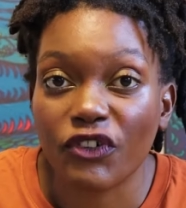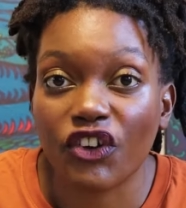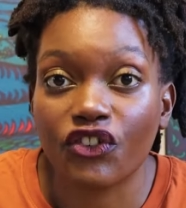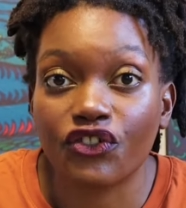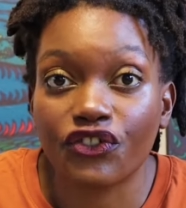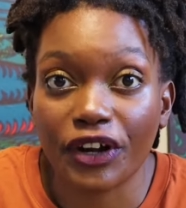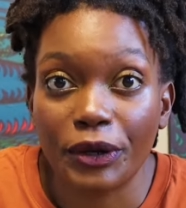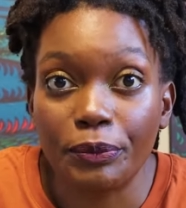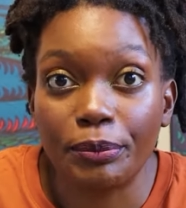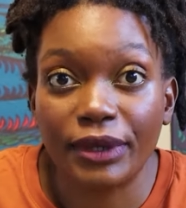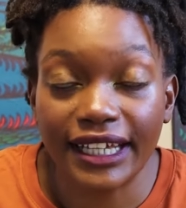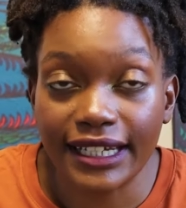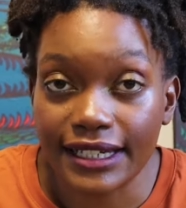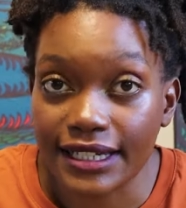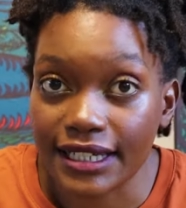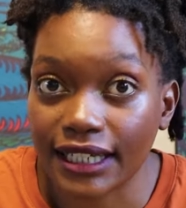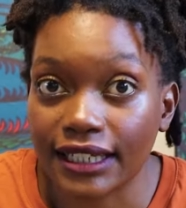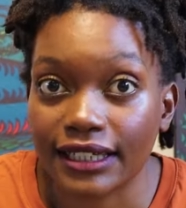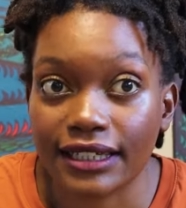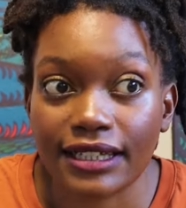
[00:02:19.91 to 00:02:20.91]
free
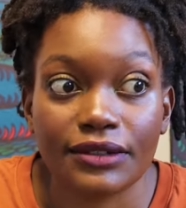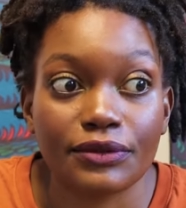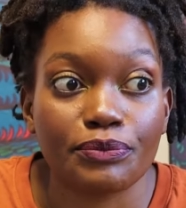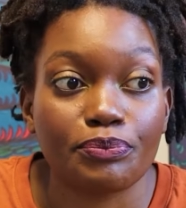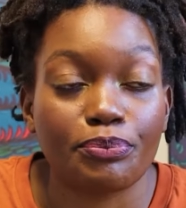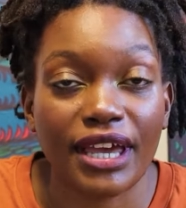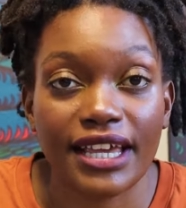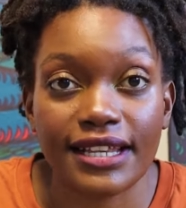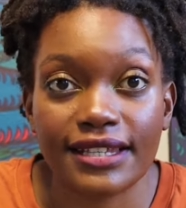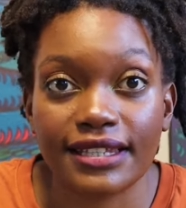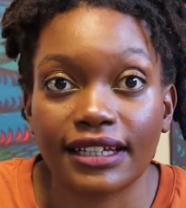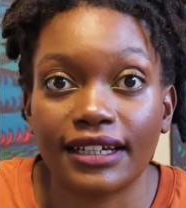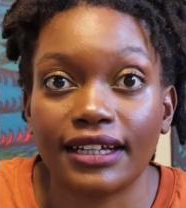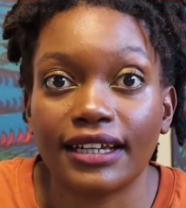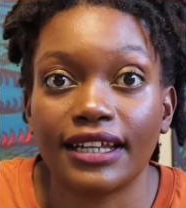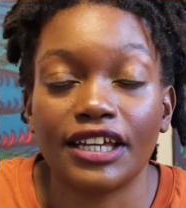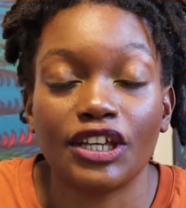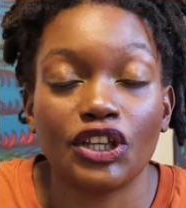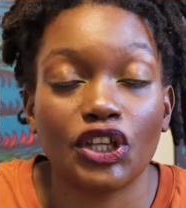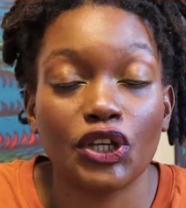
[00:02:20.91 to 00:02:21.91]
bleeding,
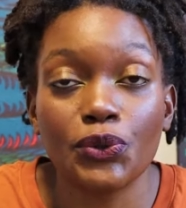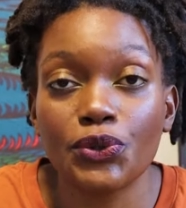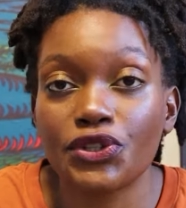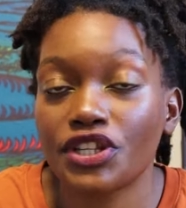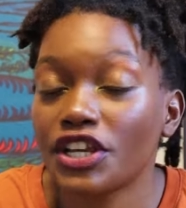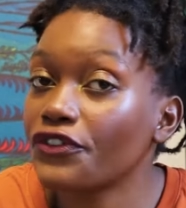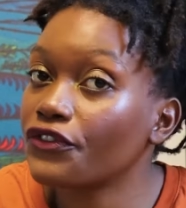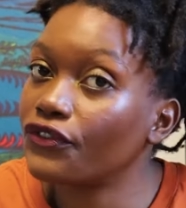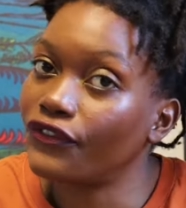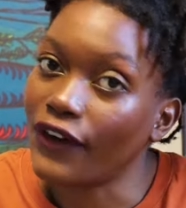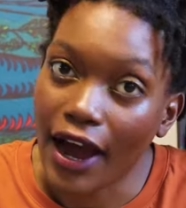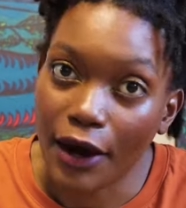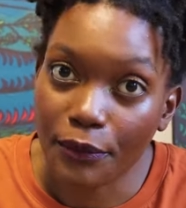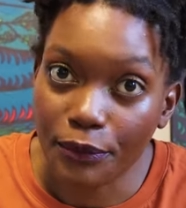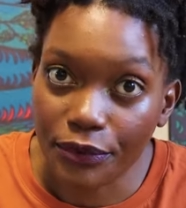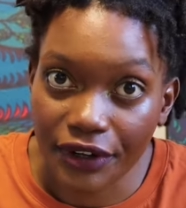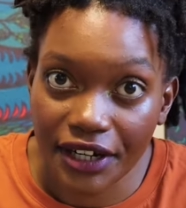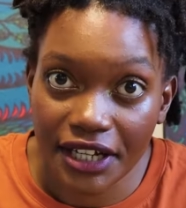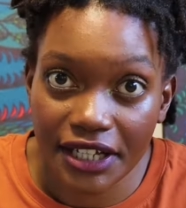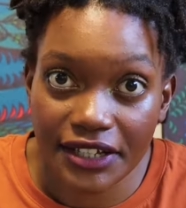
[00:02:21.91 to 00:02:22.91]
basically using
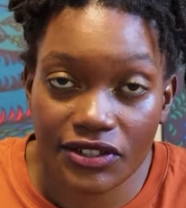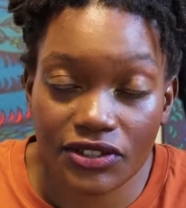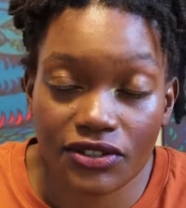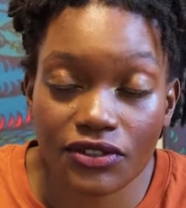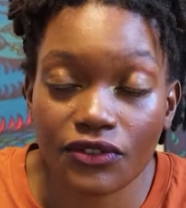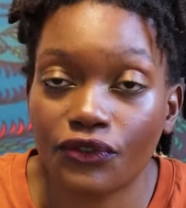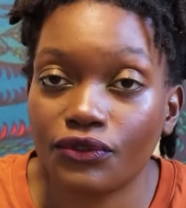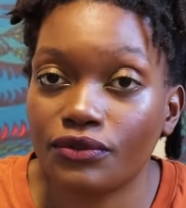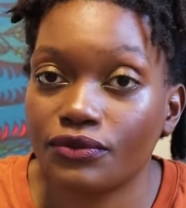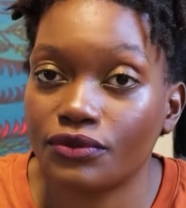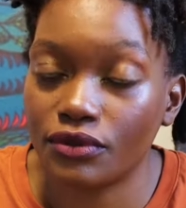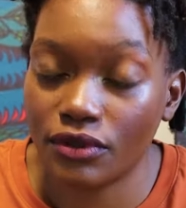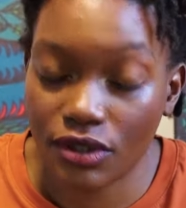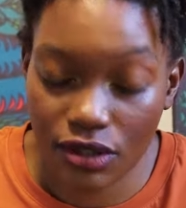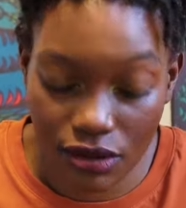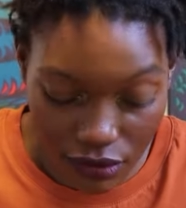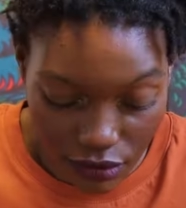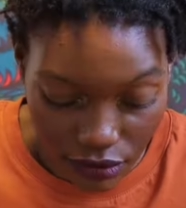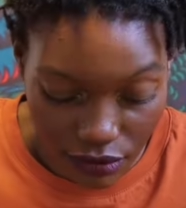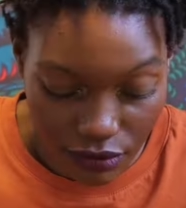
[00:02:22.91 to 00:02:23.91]
fabrics
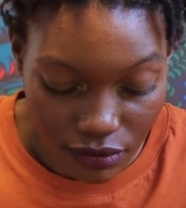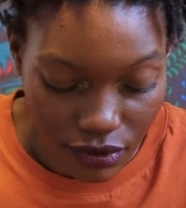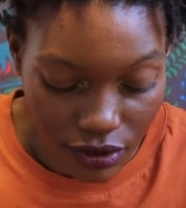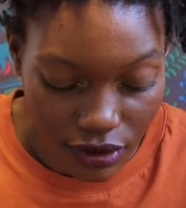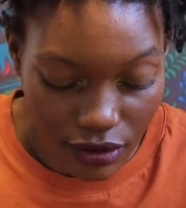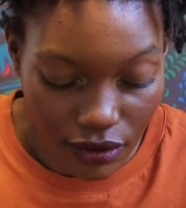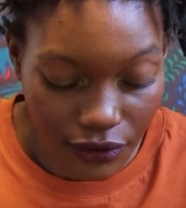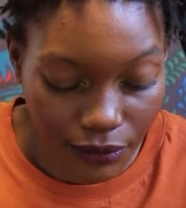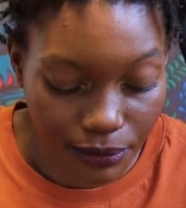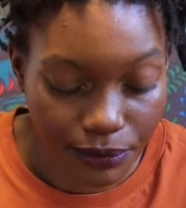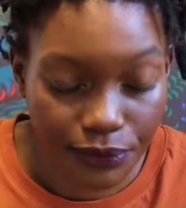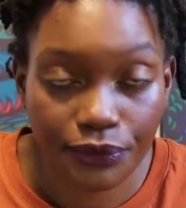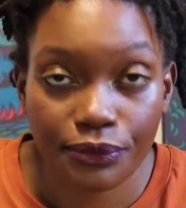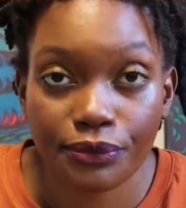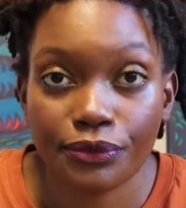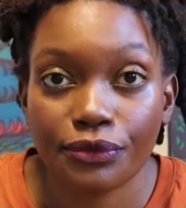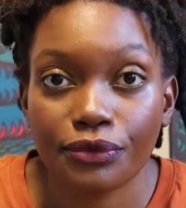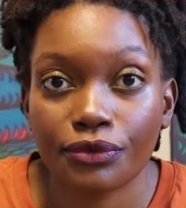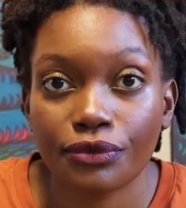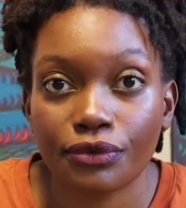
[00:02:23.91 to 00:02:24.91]
to, you know,
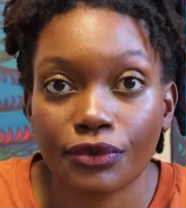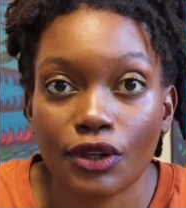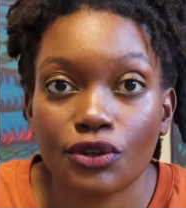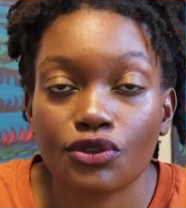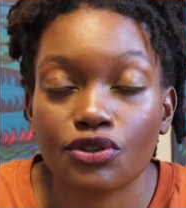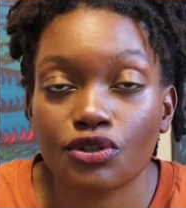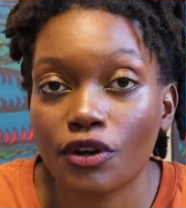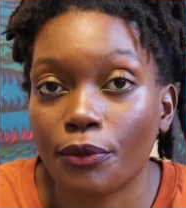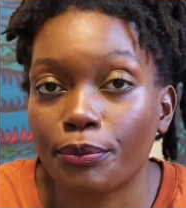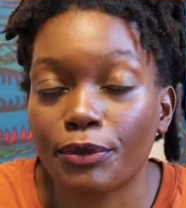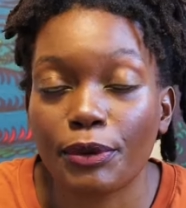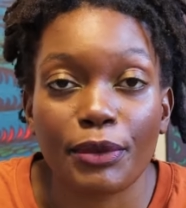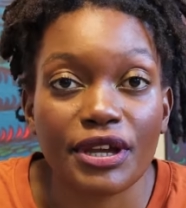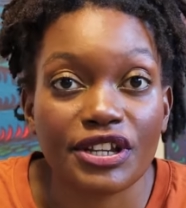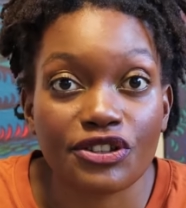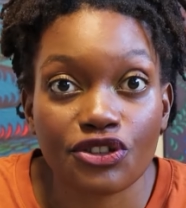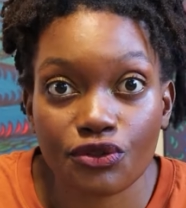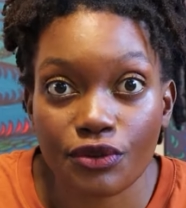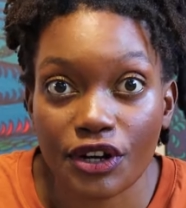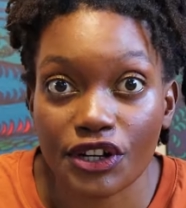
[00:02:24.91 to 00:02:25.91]
stop the
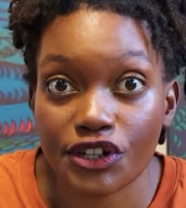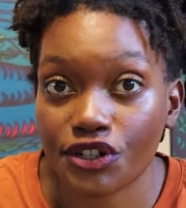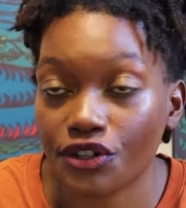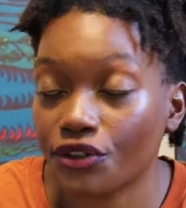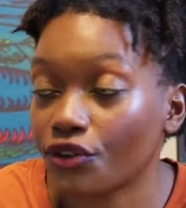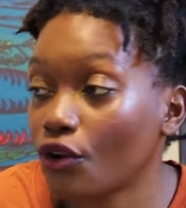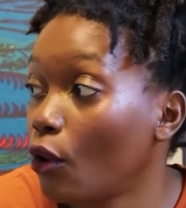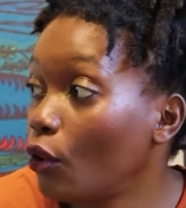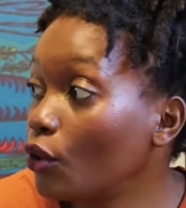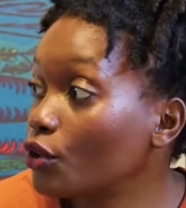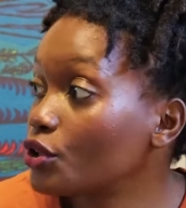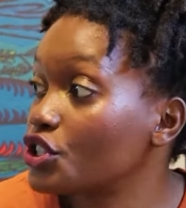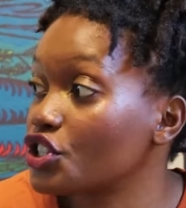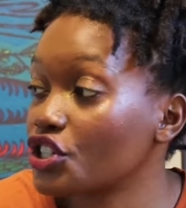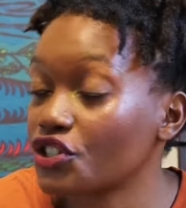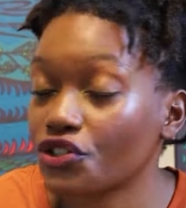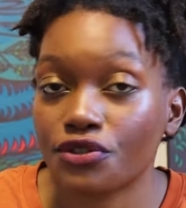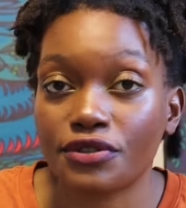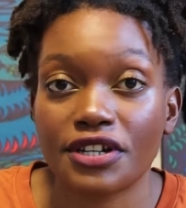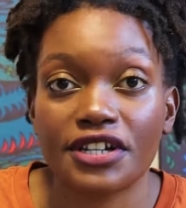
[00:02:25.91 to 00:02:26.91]
menstruation, or
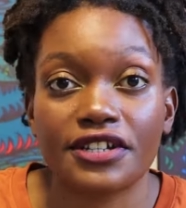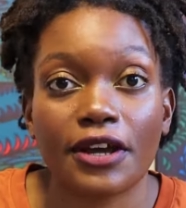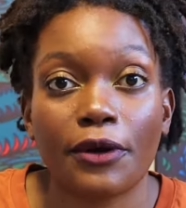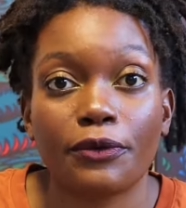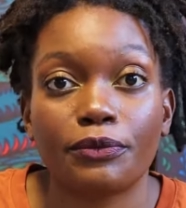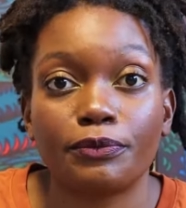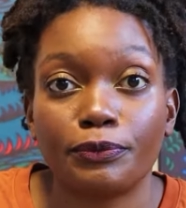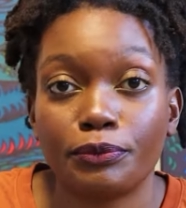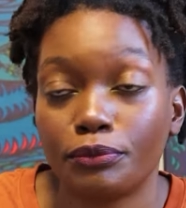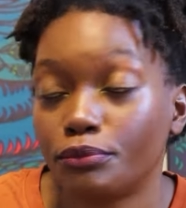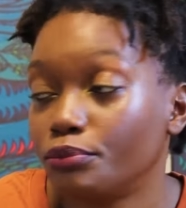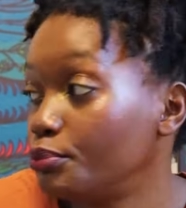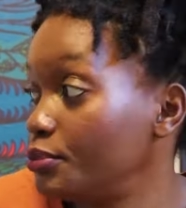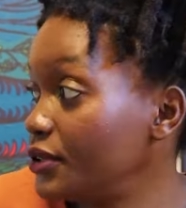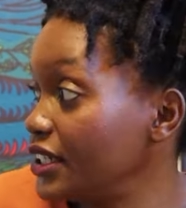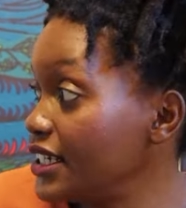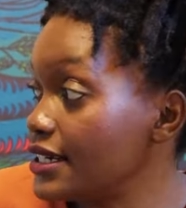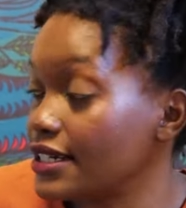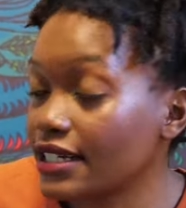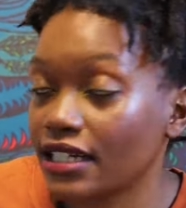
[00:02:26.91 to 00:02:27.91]
just straight up
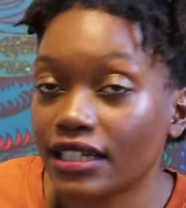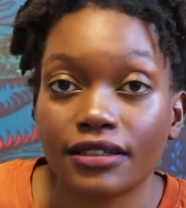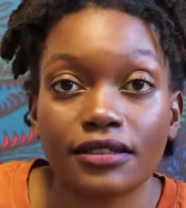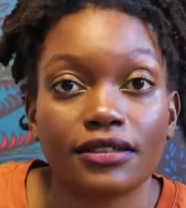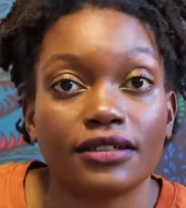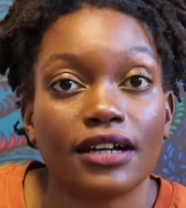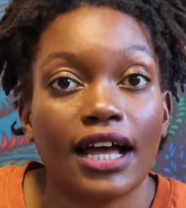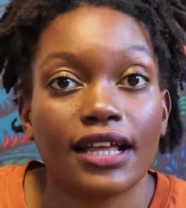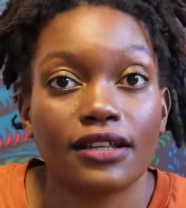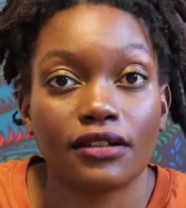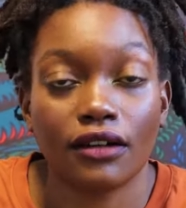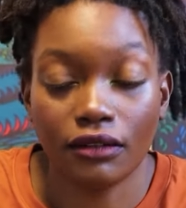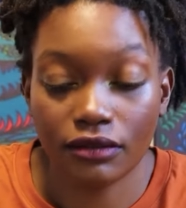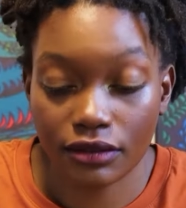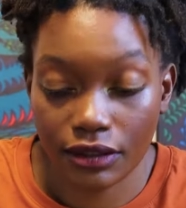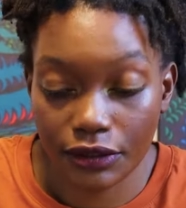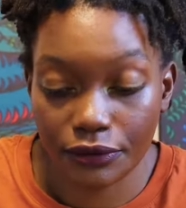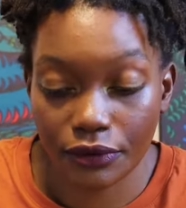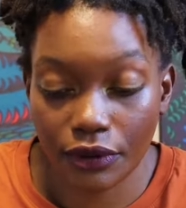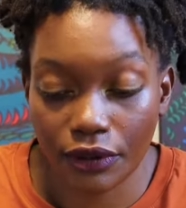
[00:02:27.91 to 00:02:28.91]
bleeding
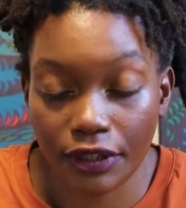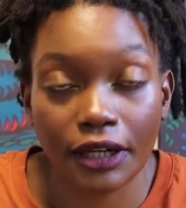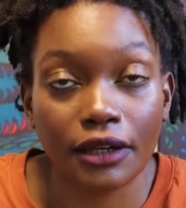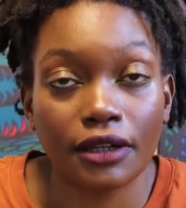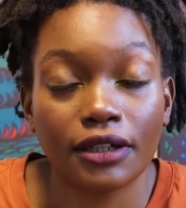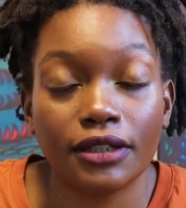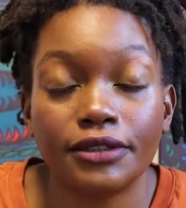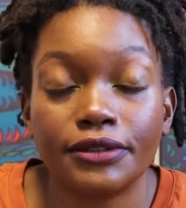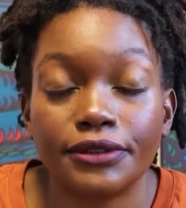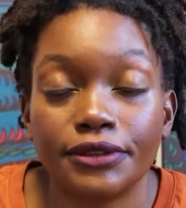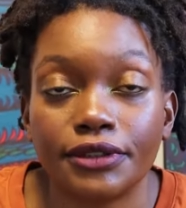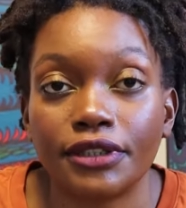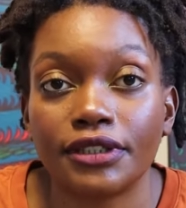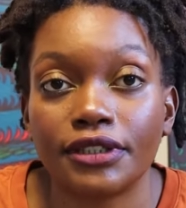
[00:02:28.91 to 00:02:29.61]
on a